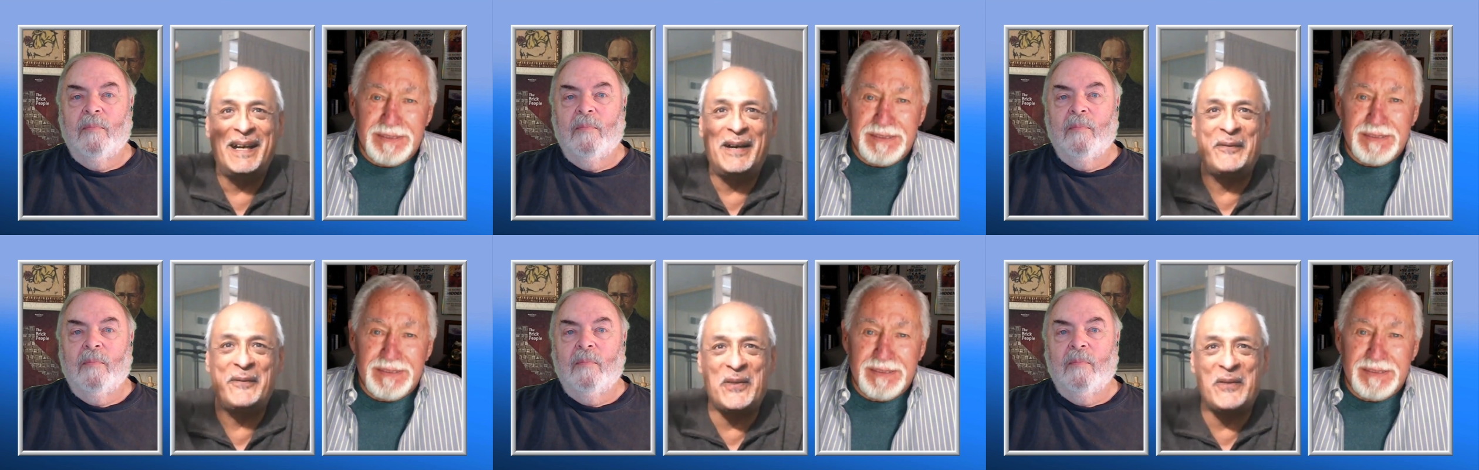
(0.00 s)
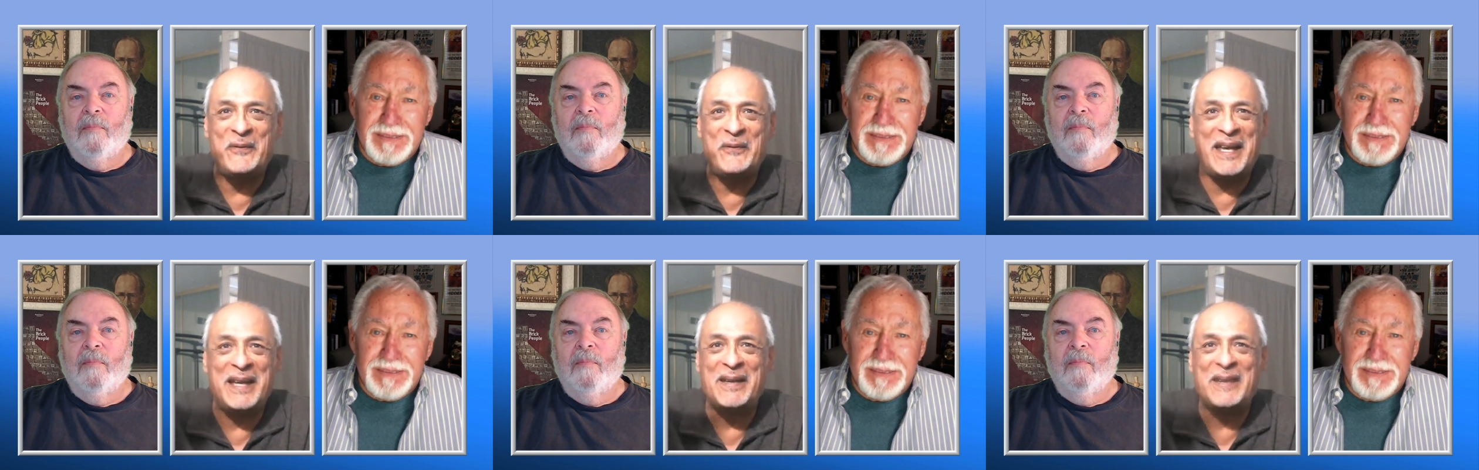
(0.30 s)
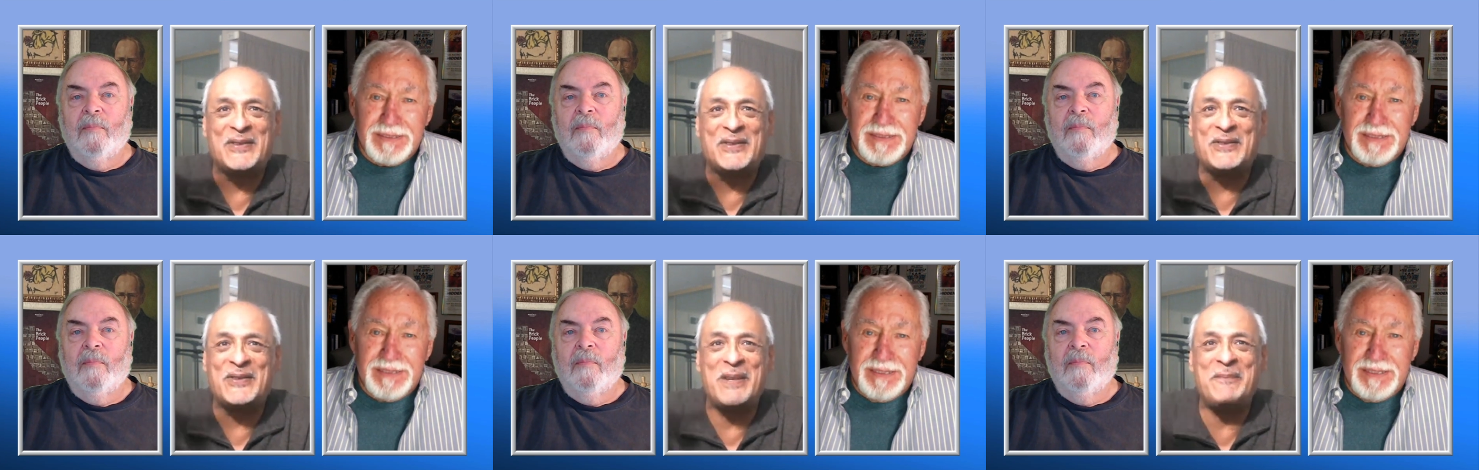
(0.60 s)
Speaker 1: of the
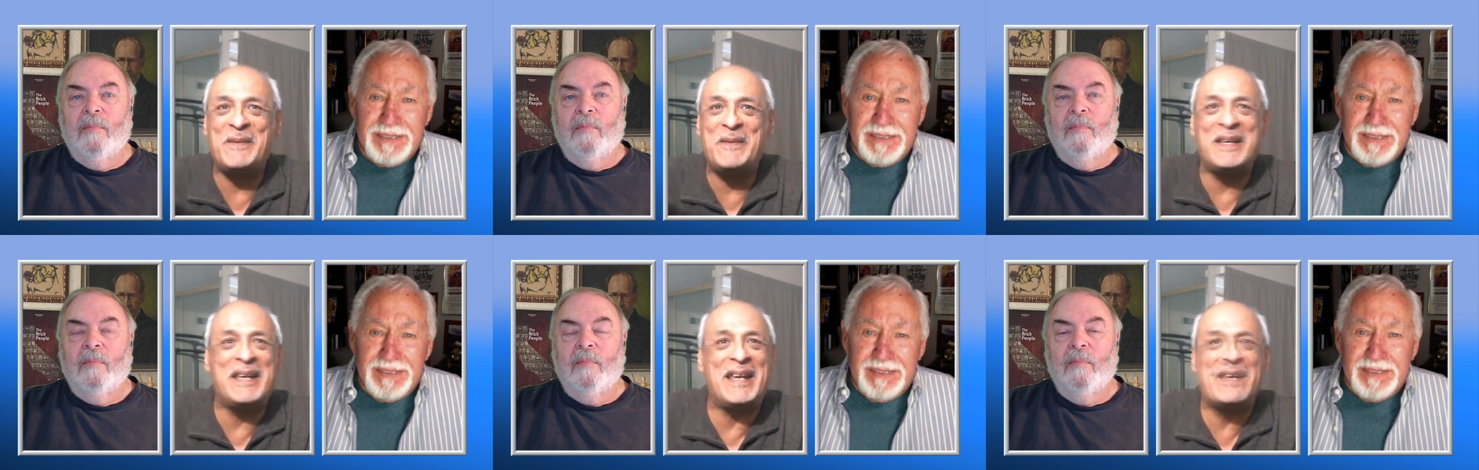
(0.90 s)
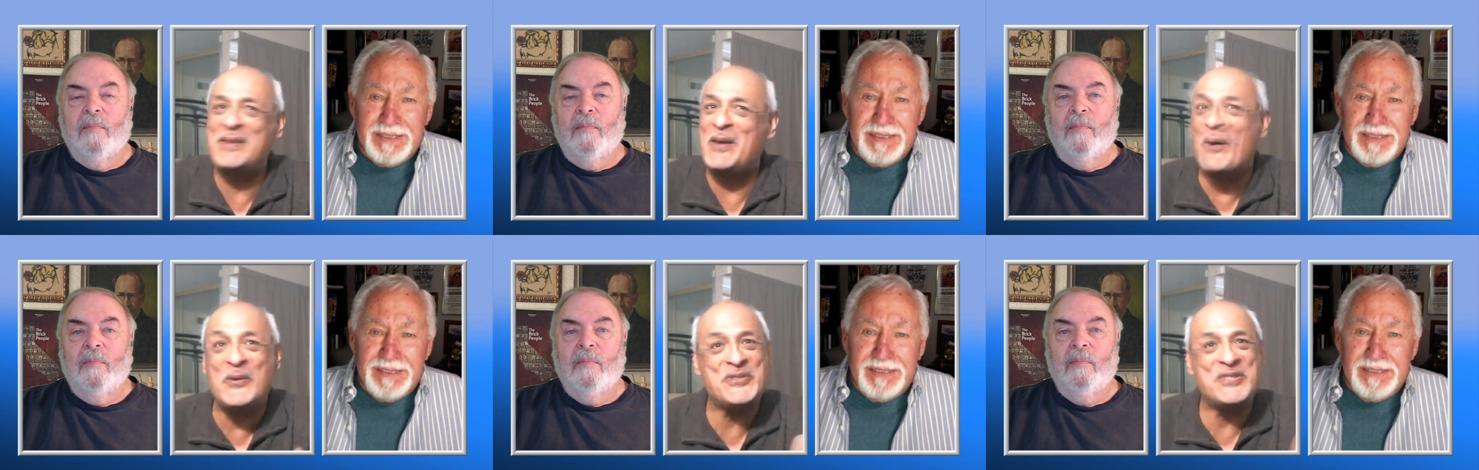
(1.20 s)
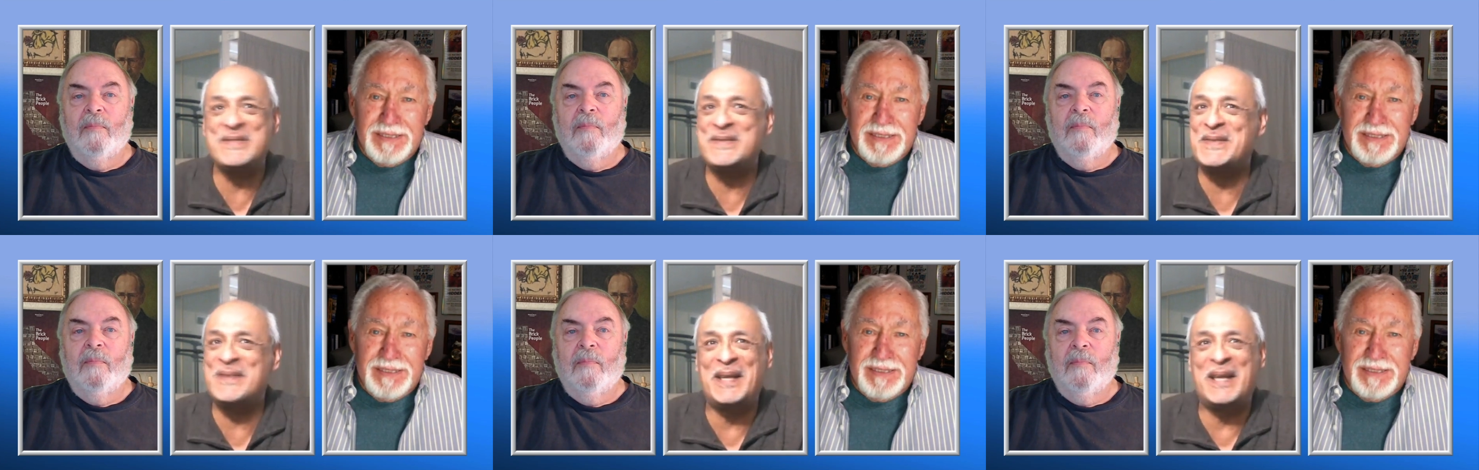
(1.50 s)
Vegas Strip, and it's
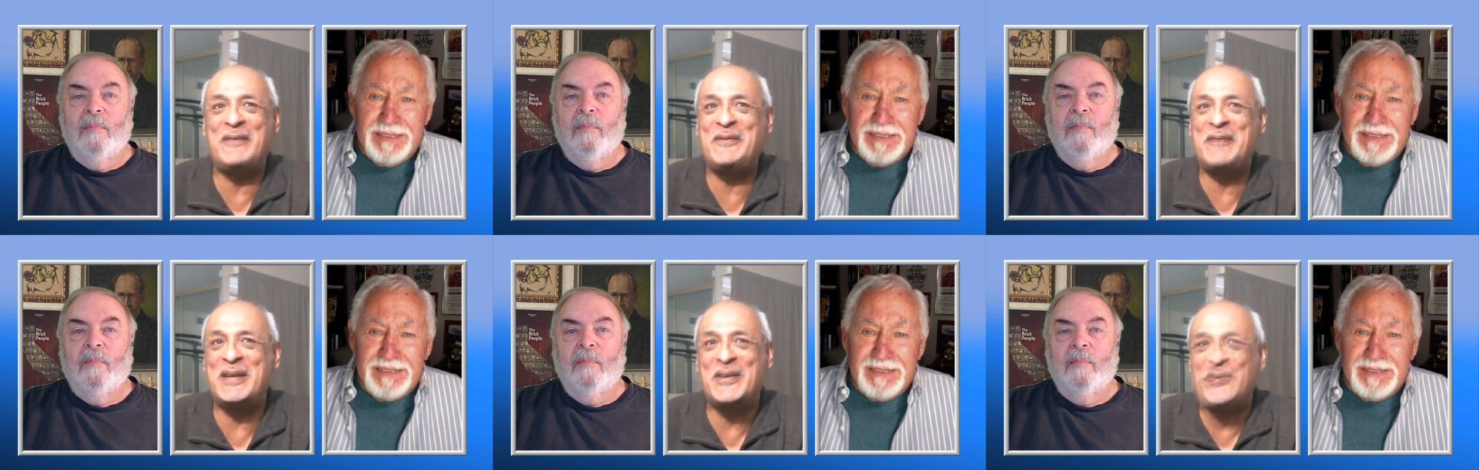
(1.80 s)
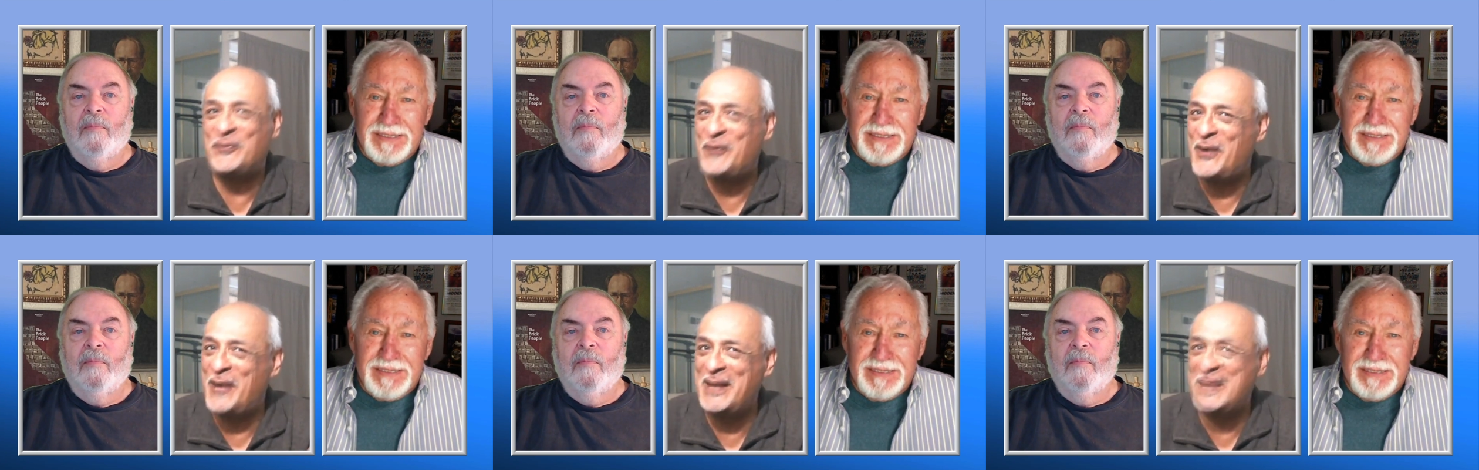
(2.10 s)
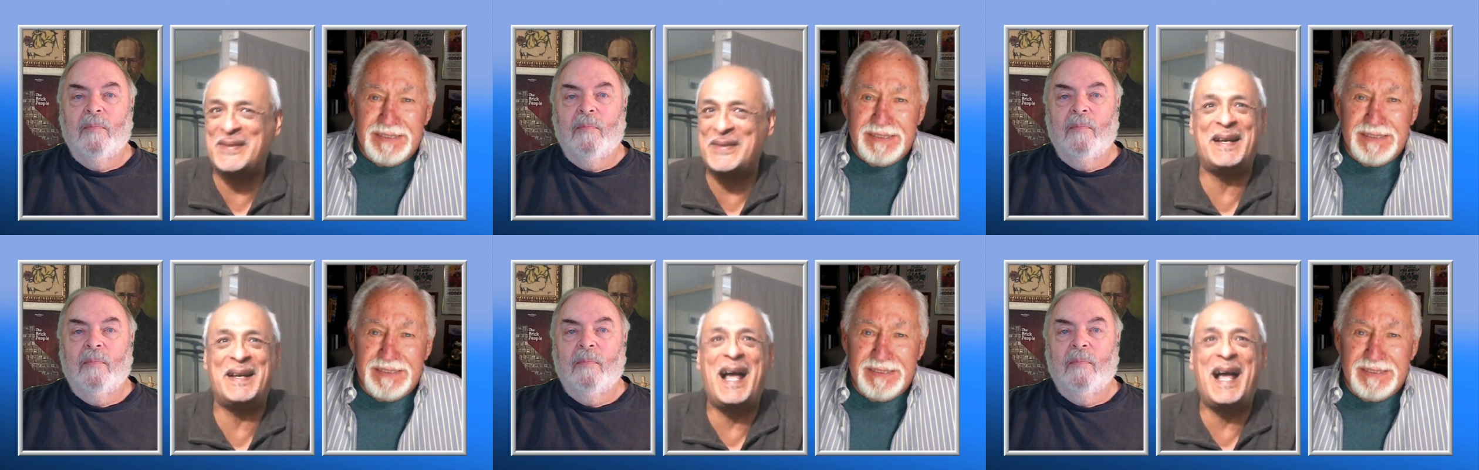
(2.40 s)
Ocean's Eleven, it's Frank